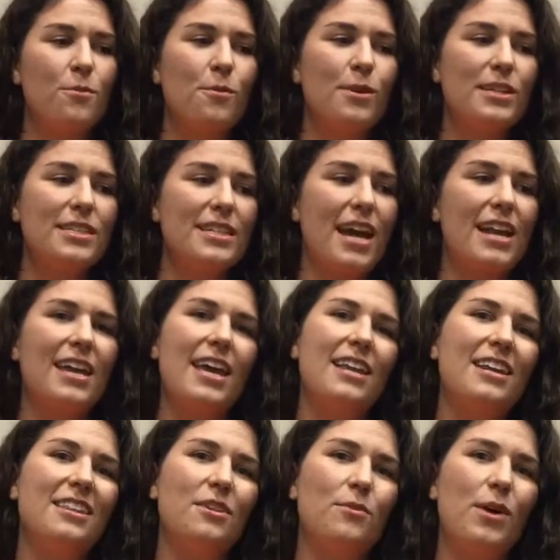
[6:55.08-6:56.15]
What's kind of
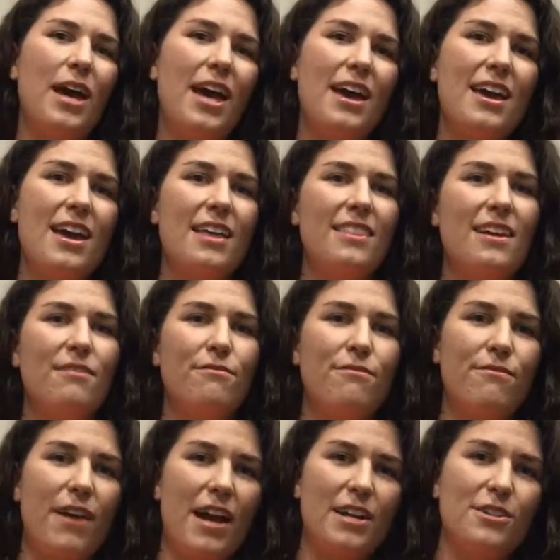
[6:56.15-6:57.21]
getting in the way, and
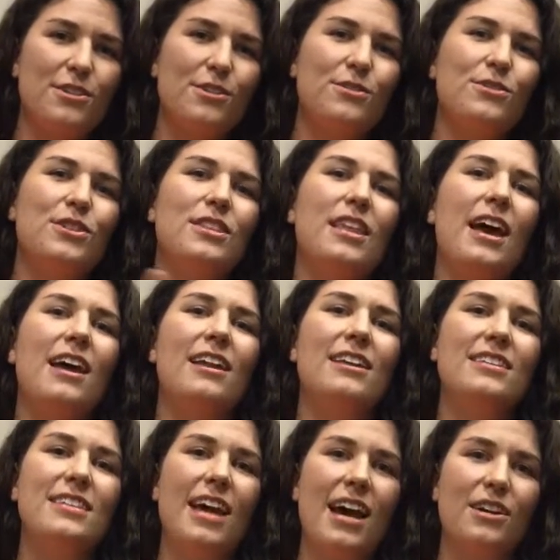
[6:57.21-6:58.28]
then find a solution that
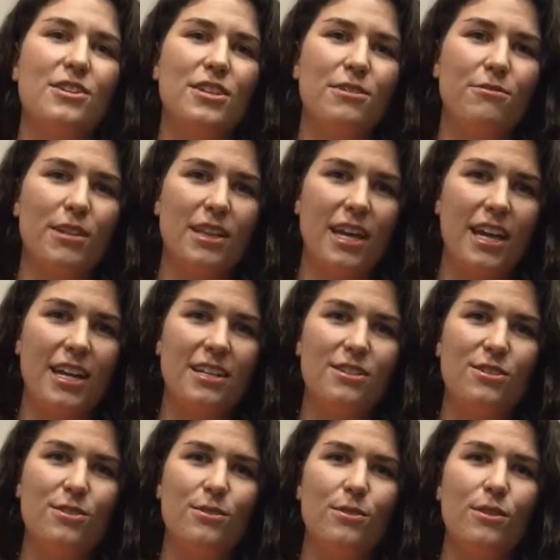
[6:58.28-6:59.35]
is actually relating
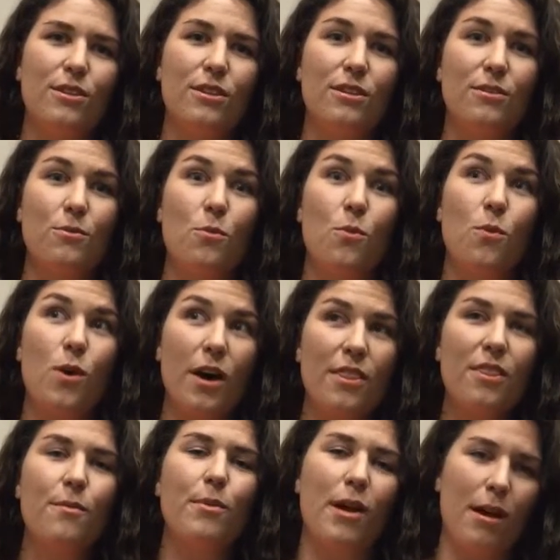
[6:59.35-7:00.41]
to
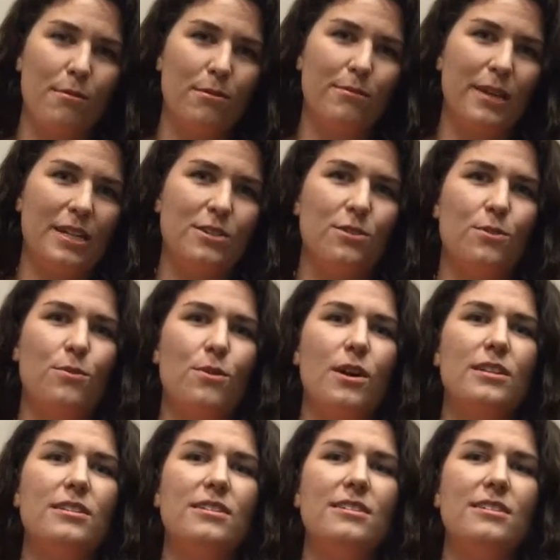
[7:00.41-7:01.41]
what the problem is or what's